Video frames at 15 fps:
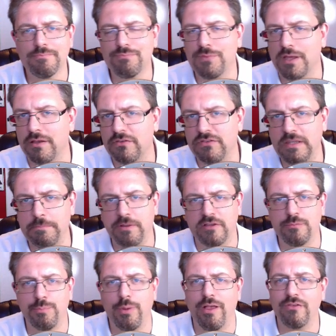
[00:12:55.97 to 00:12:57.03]
uh, C++
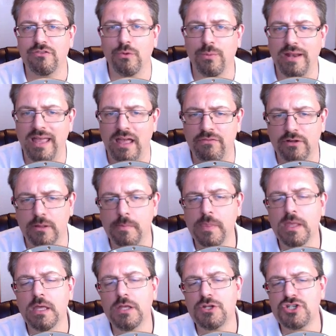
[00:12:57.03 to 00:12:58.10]
or whatever,
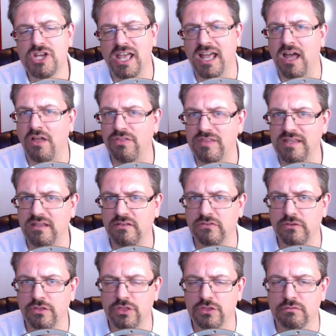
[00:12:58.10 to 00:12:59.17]
check out
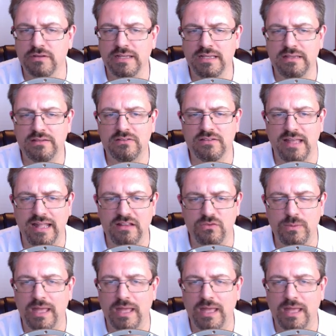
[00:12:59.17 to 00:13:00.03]
these three sites.